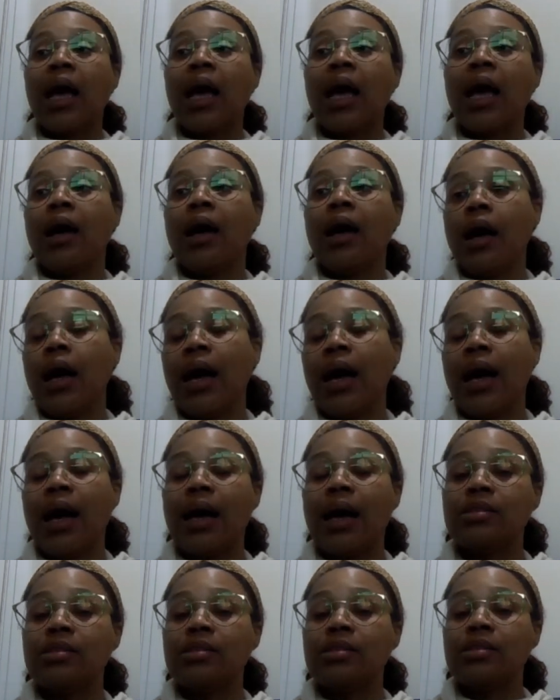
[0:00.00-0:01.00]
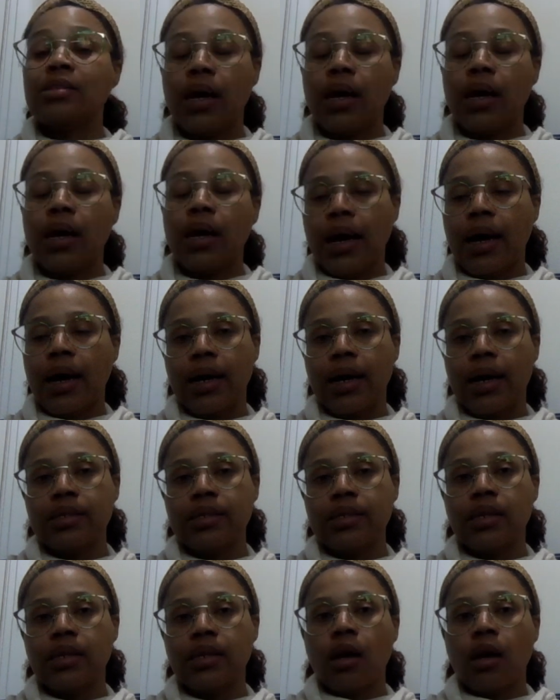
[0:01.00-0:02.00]
uh, as well
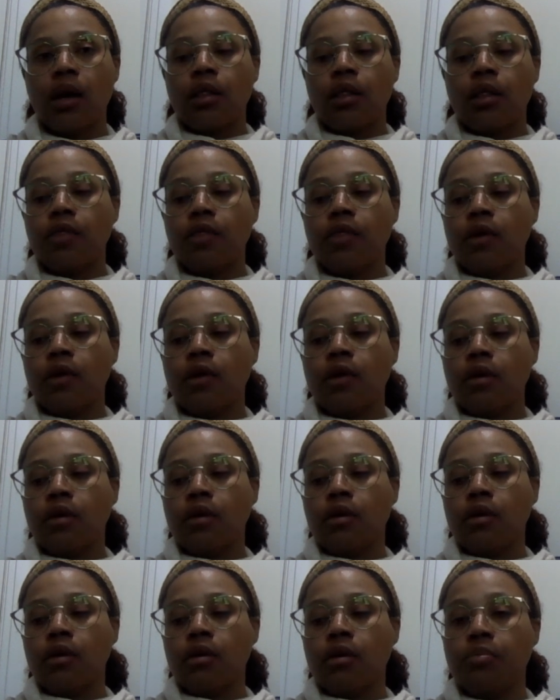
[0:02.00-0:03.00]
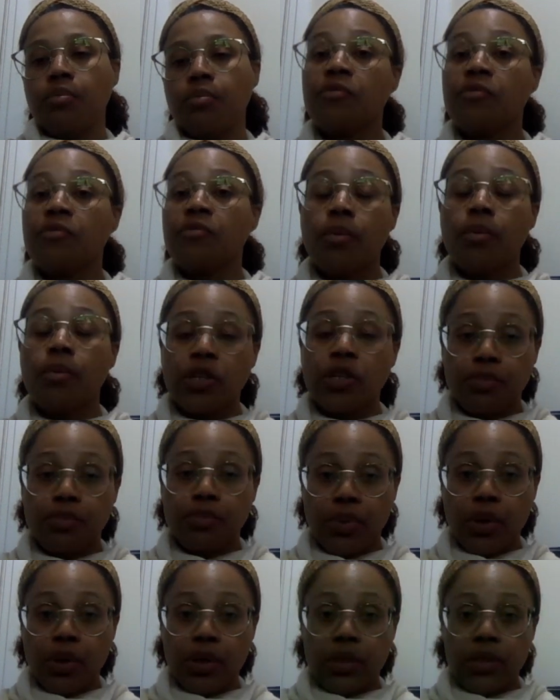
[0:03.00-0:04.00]
as the performance
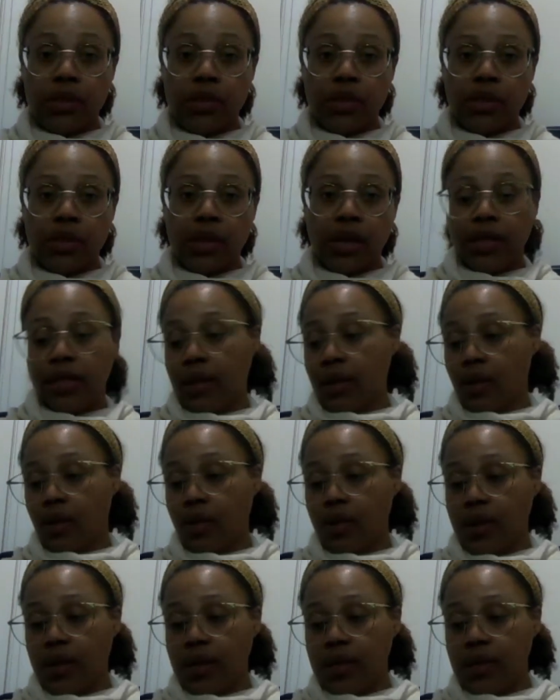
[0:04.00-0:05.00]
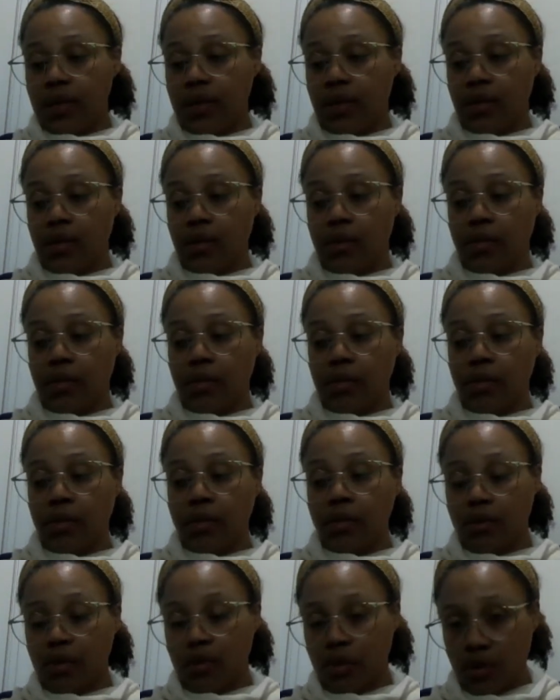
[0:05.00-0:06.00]
bond that they're going to
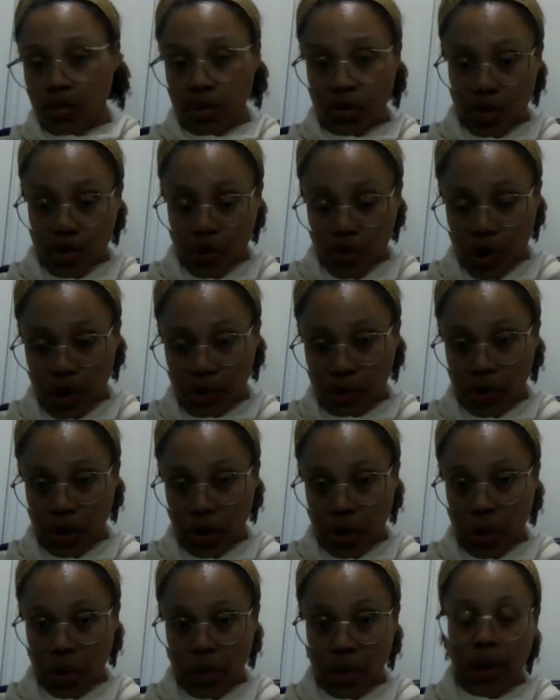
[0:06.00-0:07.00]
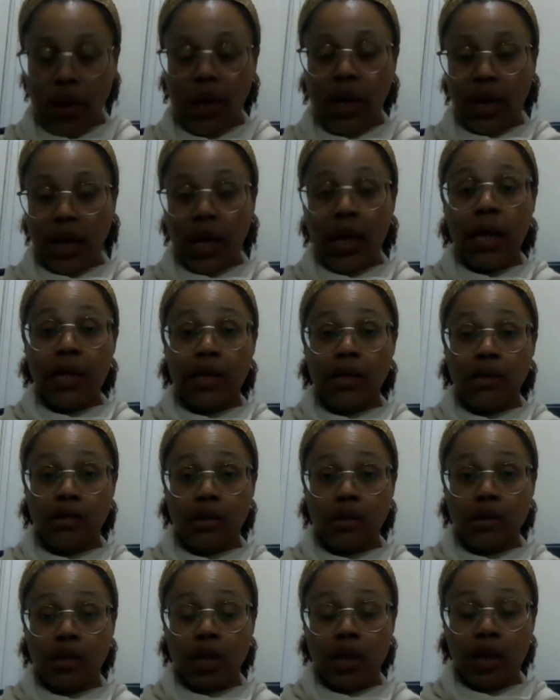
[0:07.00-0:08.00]
go and procure
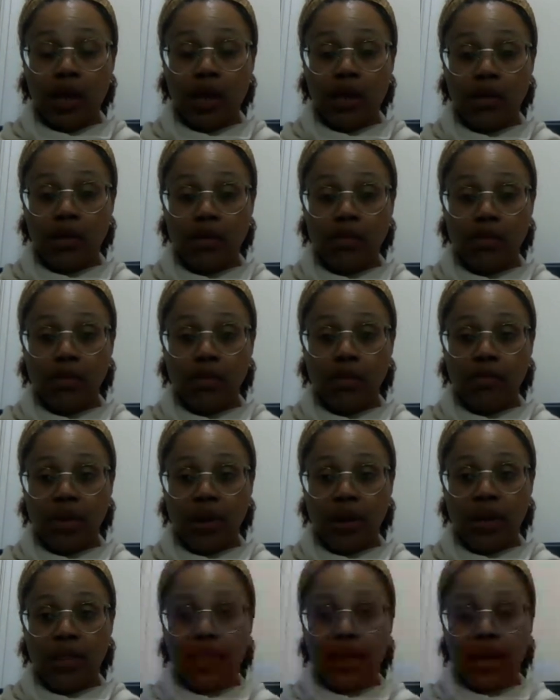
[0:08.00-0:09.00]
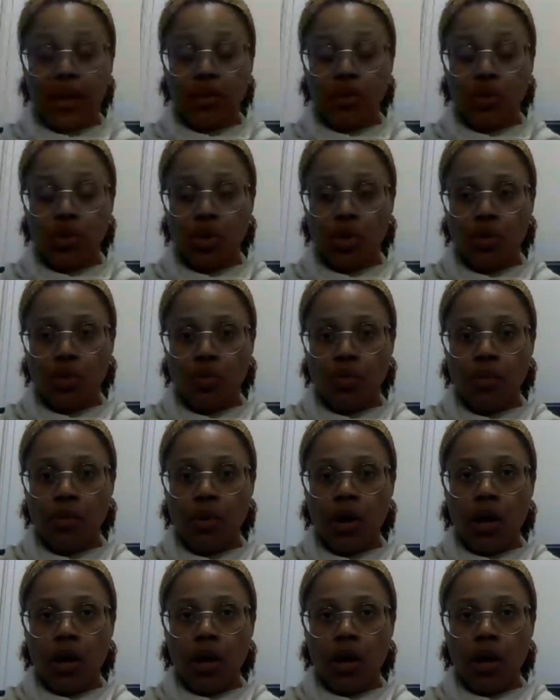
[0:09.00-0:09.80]
and provide that to you.